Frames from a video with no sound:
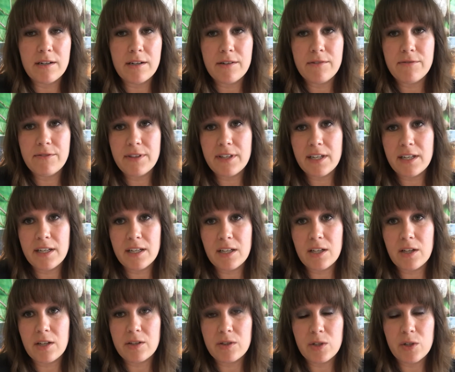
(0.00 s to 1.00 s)
of
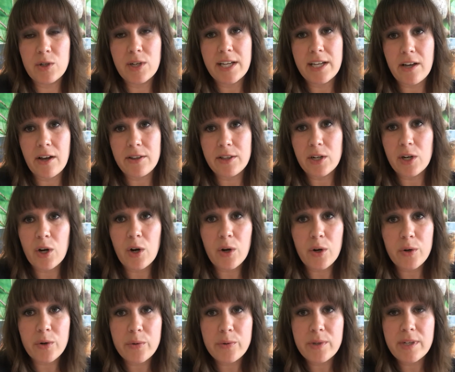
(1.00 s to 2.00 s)
the learning on their
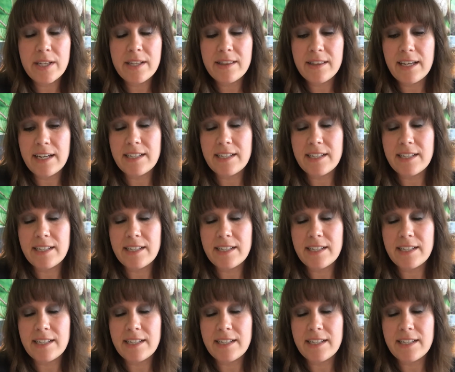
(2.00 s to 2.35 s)
own